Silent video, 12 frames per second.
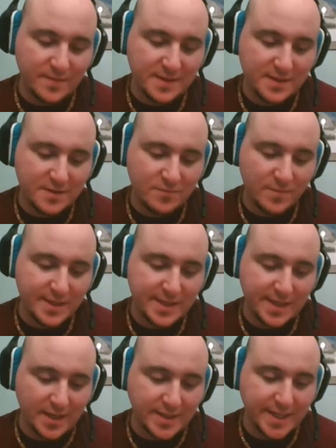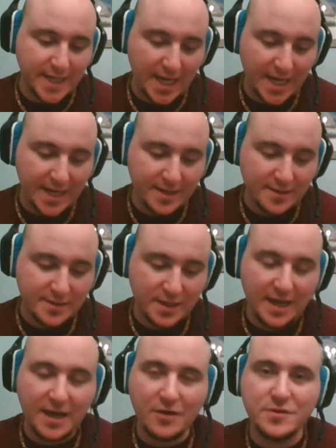this is really a guide to
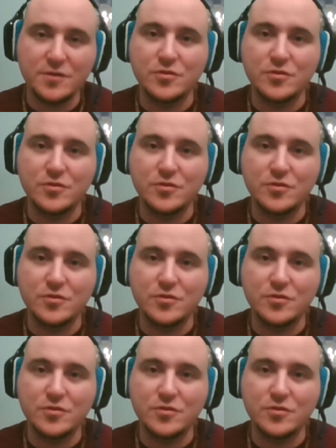how to